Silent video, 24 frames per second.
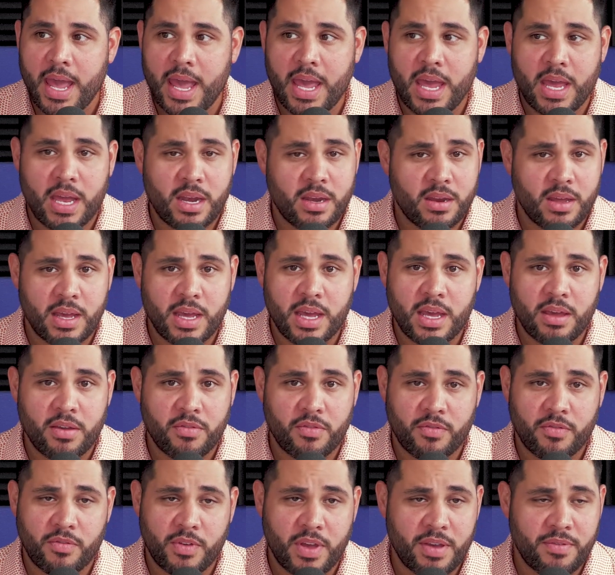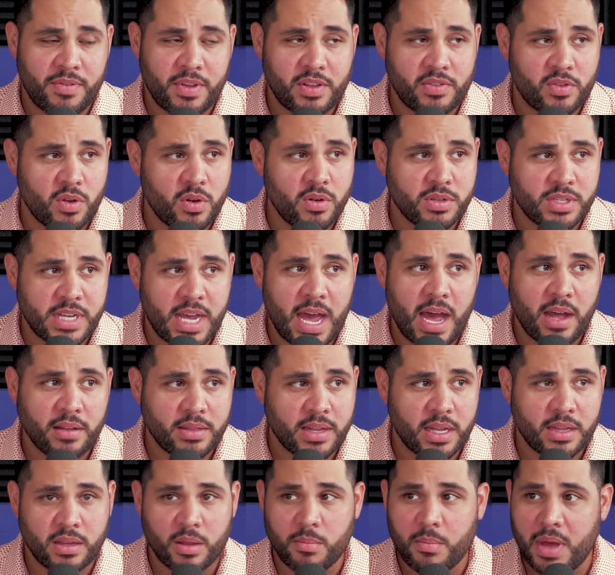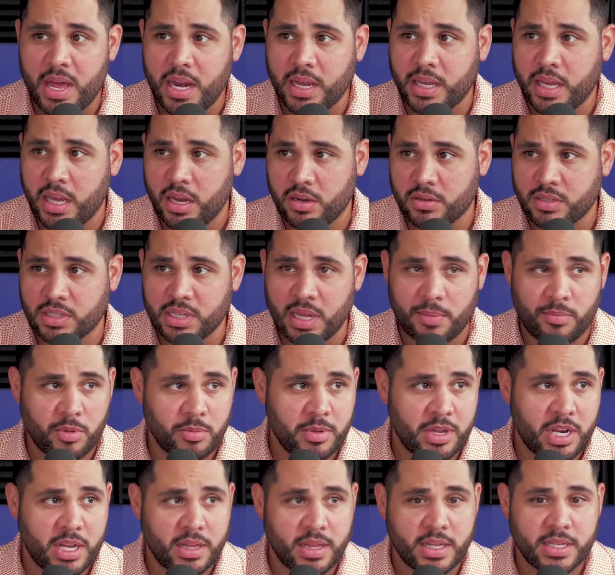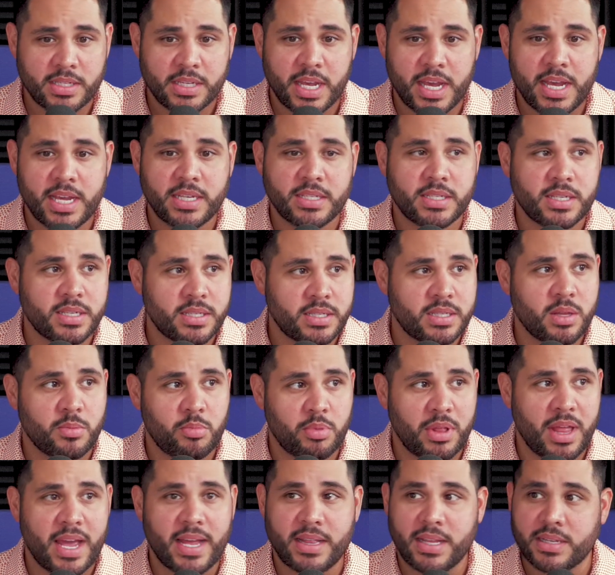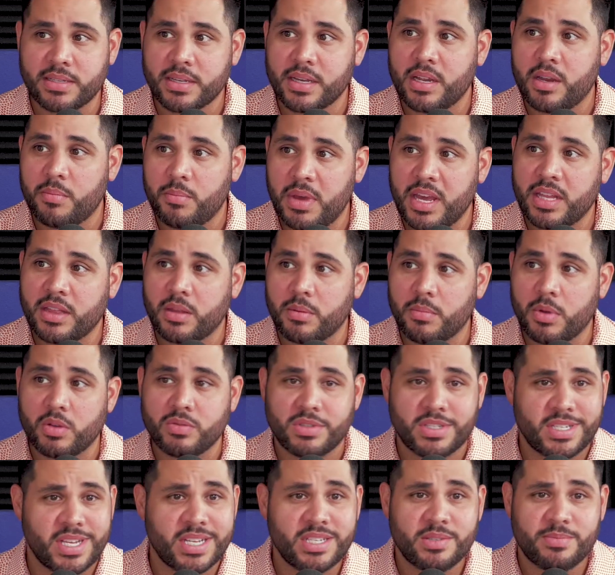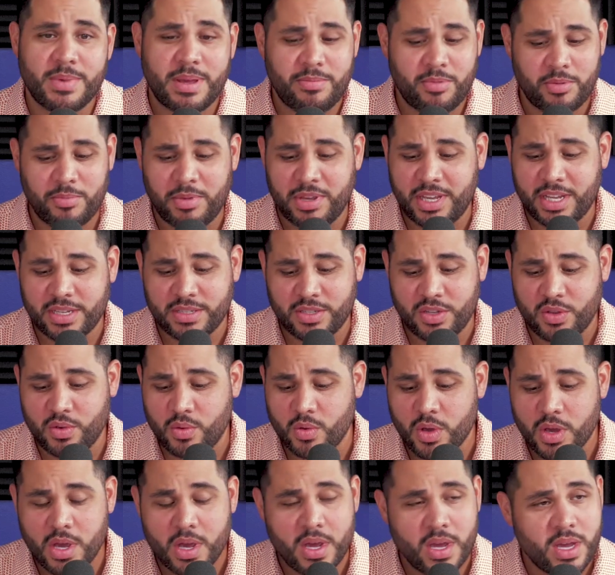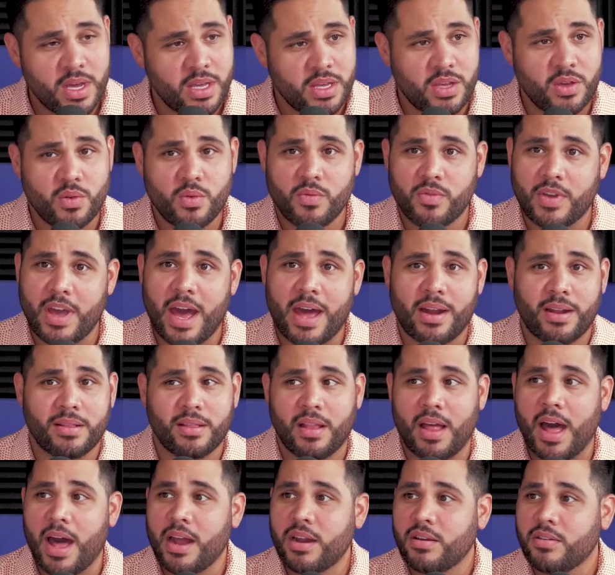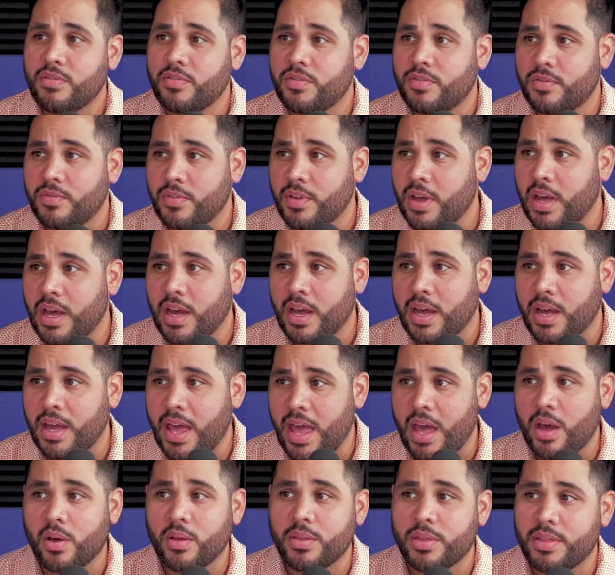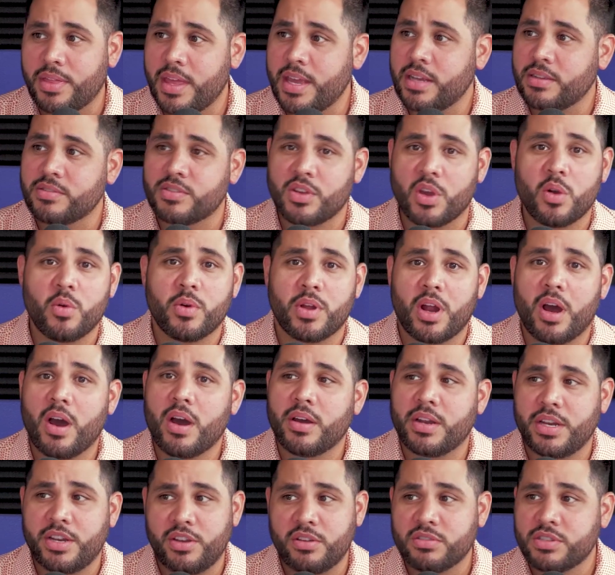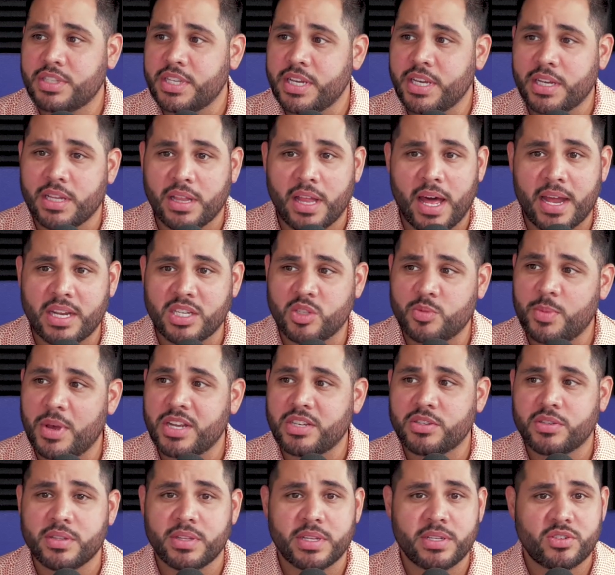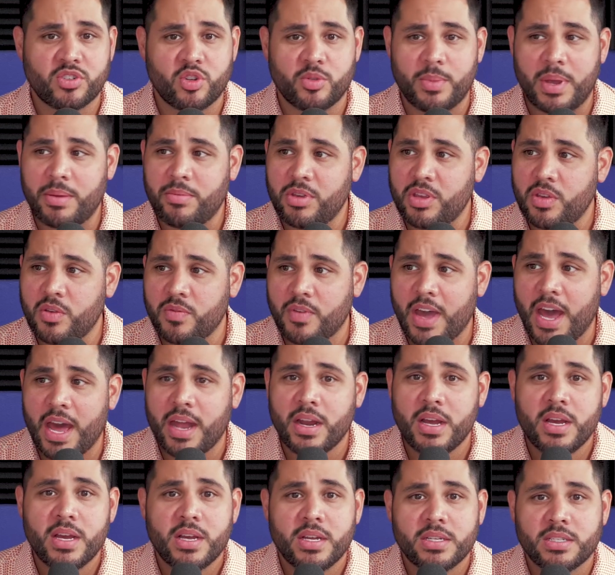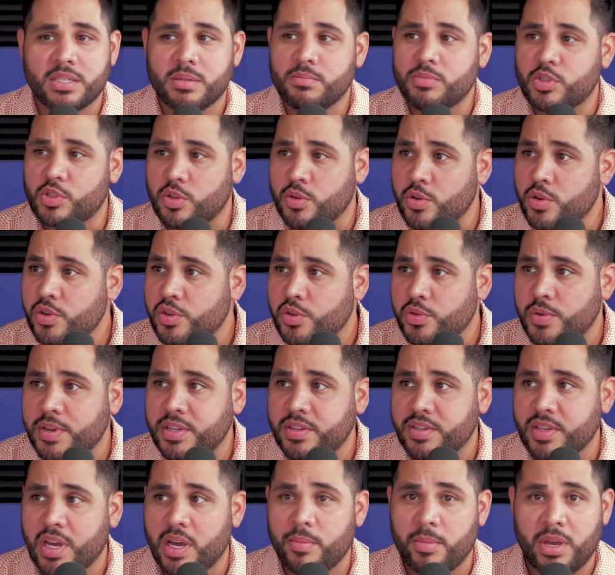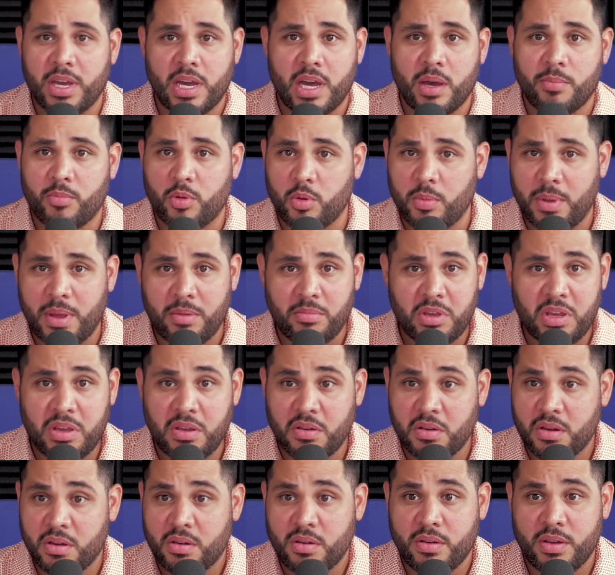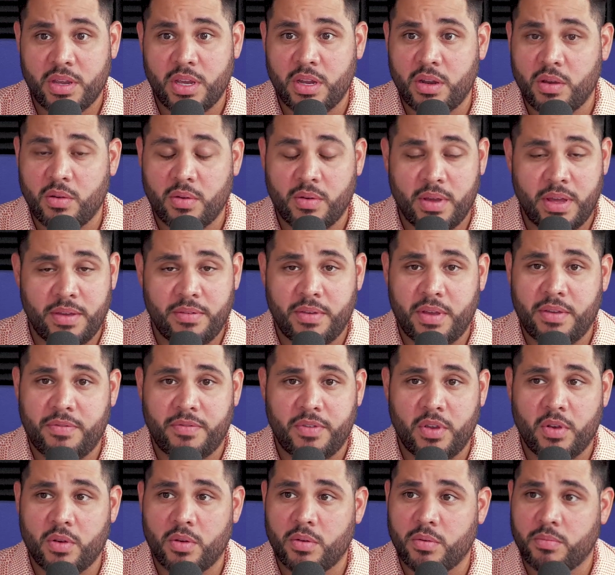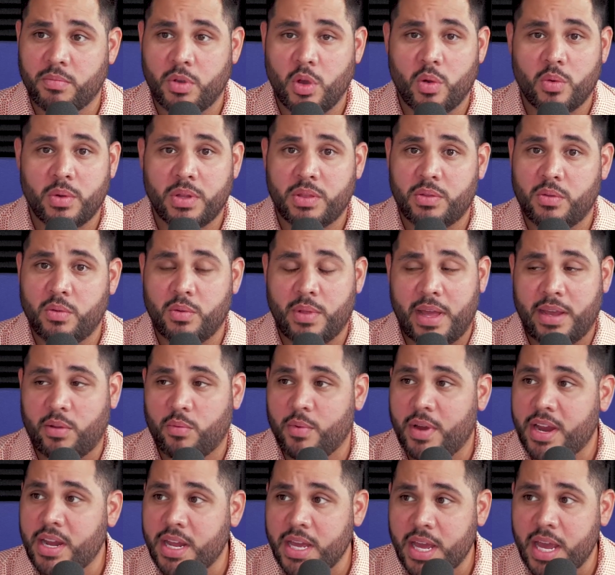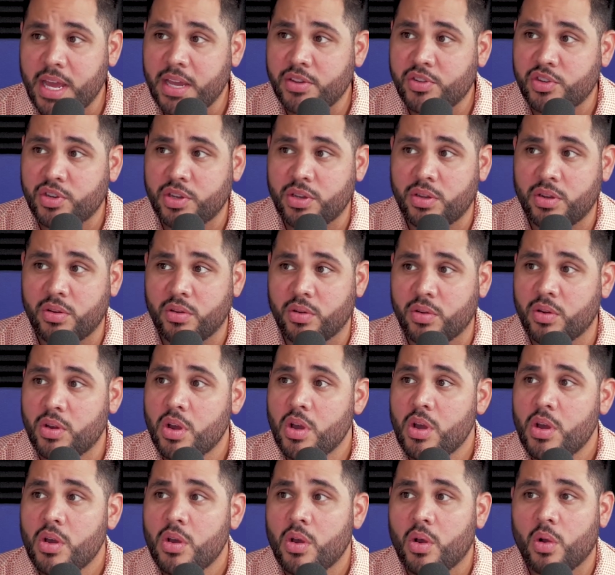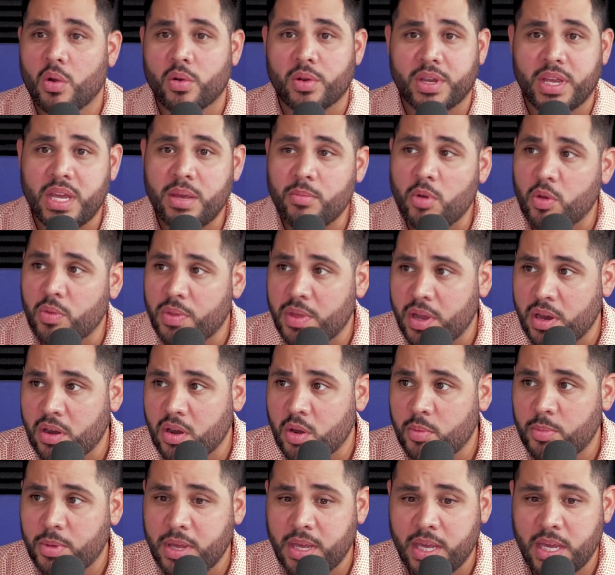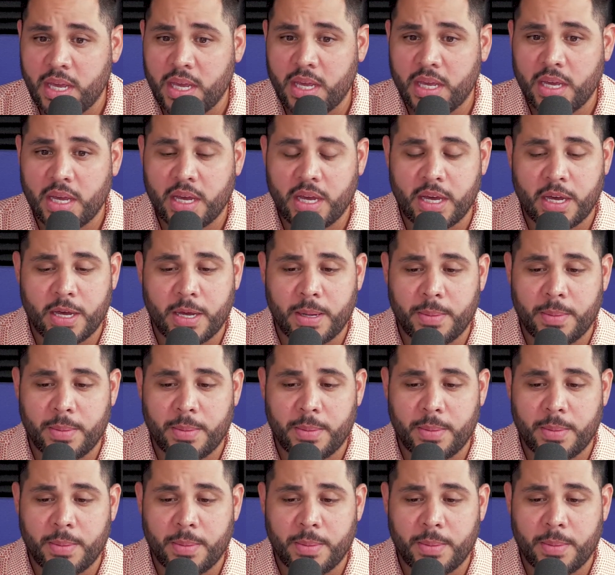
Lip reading: And if it turns out that the Medicare supplement in this case is the plan that's going to make the most sense, maybe because you've got a lot of health things going on and you're seeing a lot of specialists, or maybe you've got some surgeries coming up, or maybe you're, if you're going through like radiation or chemotherapy,